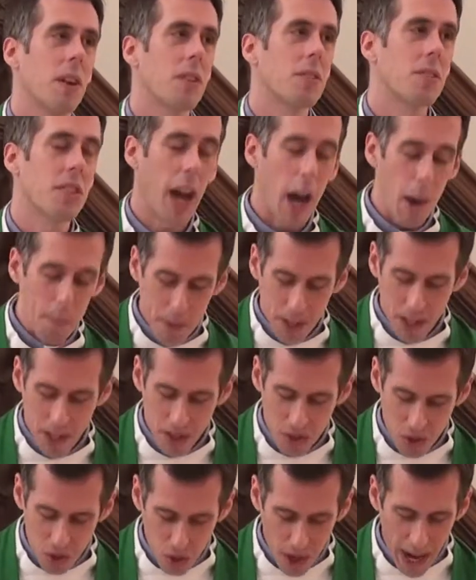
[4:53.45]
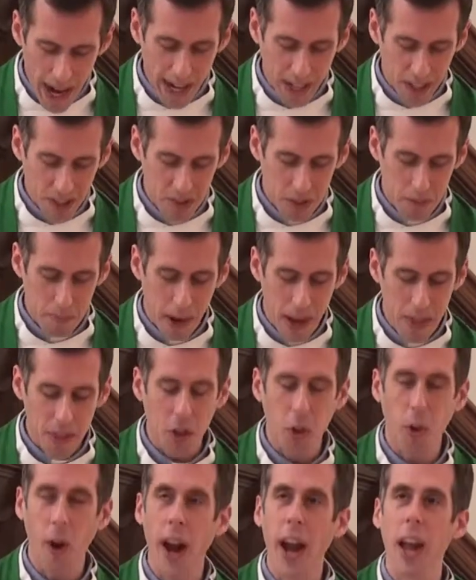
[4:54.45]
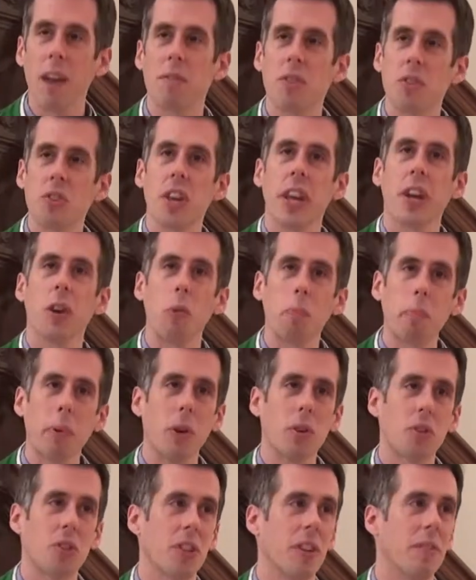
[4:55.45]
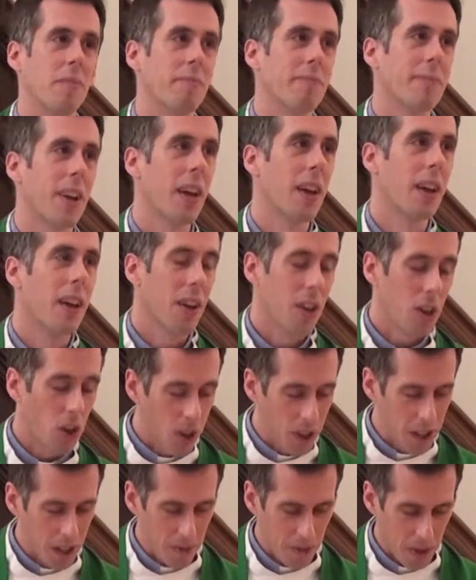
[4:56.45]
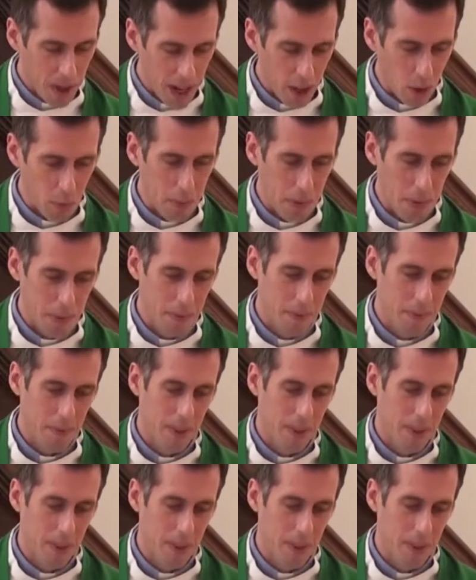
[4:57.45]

stopped in his tracks by the cry of a single person calling for help.